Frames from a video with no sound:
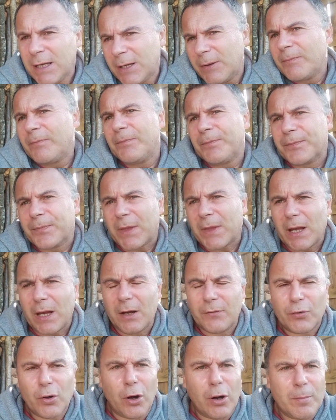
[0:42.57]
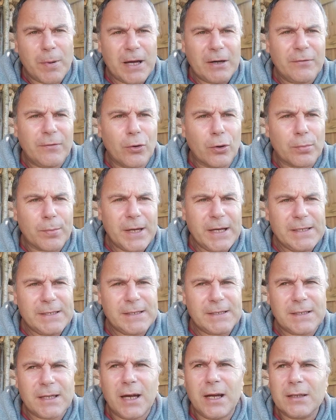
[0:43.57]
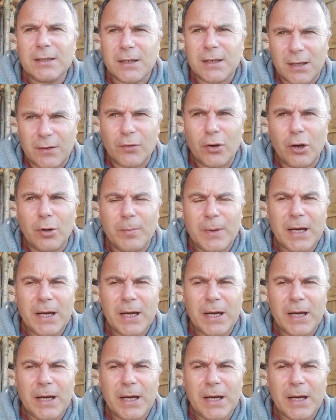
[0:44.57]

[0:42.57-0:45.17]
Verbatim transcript: I've got about four pieces done I've got about another